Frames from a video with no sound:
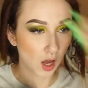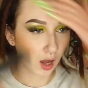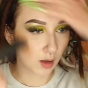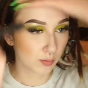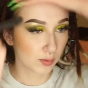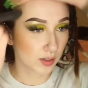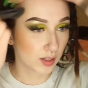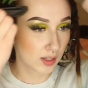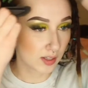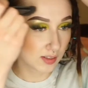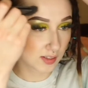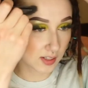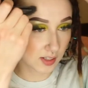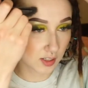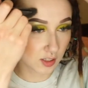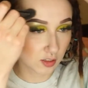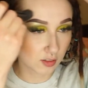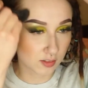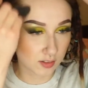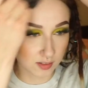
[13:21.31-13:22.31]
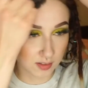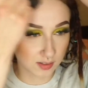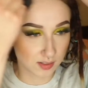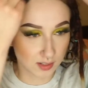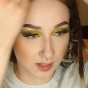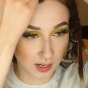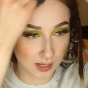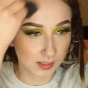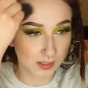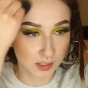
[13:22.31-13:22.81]
I realized it looks
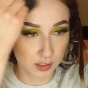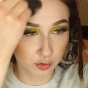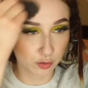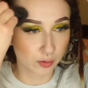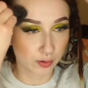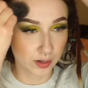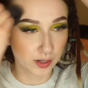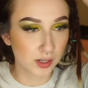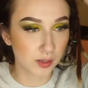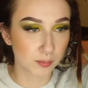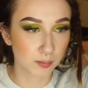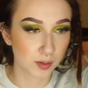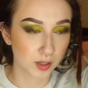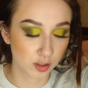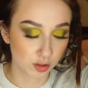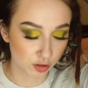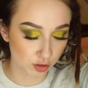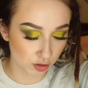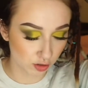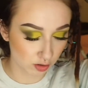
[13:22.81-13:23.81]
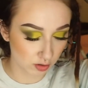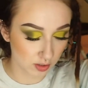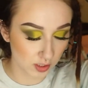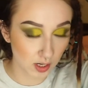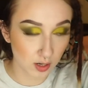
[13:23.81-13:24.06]
slightly green in pictures.